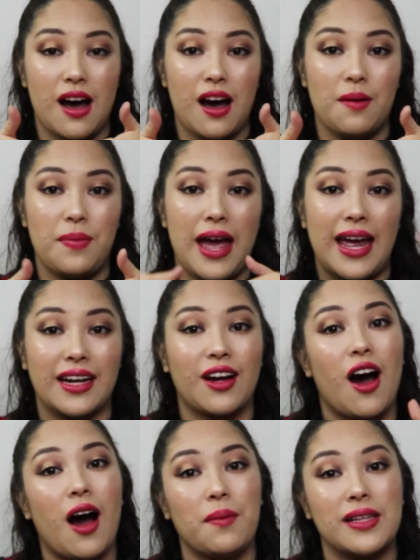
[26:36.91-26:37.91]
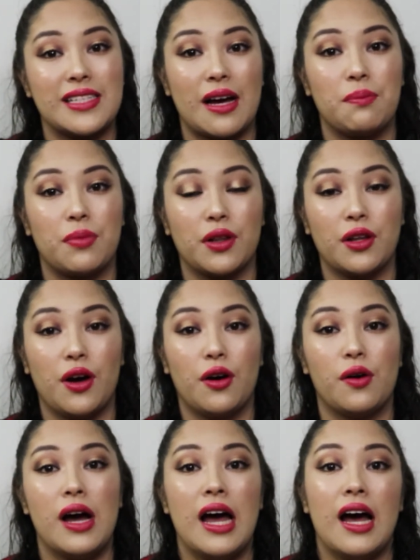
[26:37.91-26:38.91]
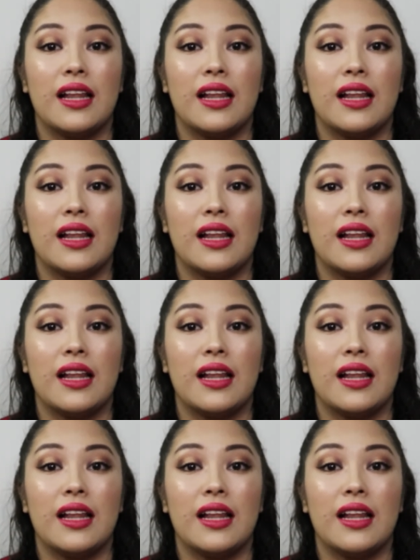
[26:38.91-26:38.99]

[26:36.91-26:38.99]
up and comment down below.